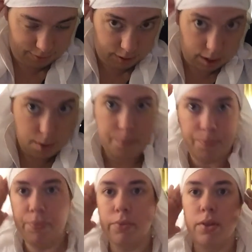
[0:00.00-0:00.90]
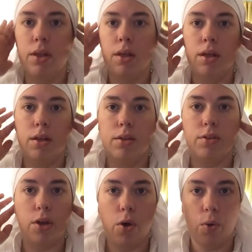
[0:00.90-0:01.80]
Okay,
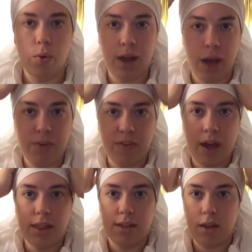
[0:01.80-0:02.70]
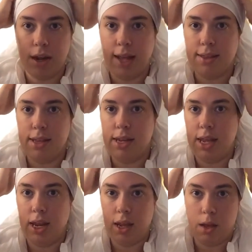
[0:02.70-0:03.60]
so now we've got this all nice and
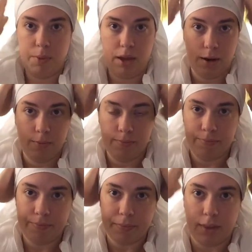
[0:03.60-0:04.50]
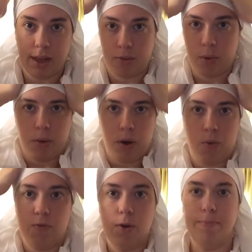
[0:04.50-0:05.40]
neat up here, and that's what we're
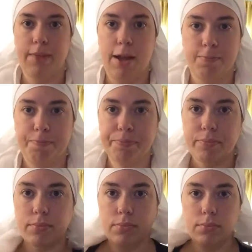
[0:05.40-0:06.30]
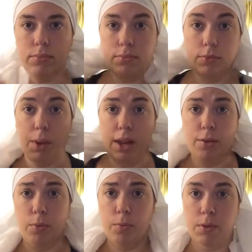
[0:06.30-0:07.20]
going for. Now, I've got to
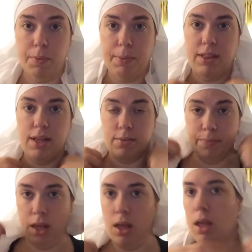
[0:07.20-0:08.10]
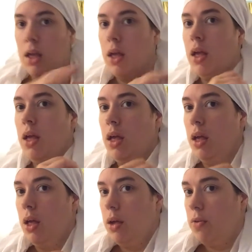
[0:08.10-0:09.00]
do something about these.
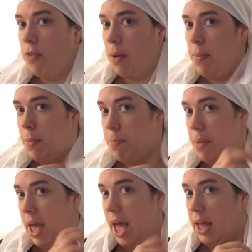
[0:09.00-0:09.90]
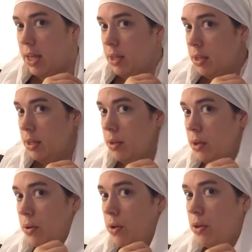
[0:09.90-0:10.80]
From the back,
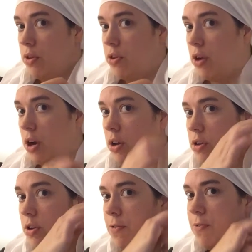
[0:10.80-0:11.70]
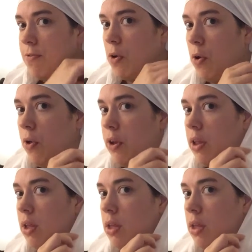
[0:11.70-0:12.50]
start to fold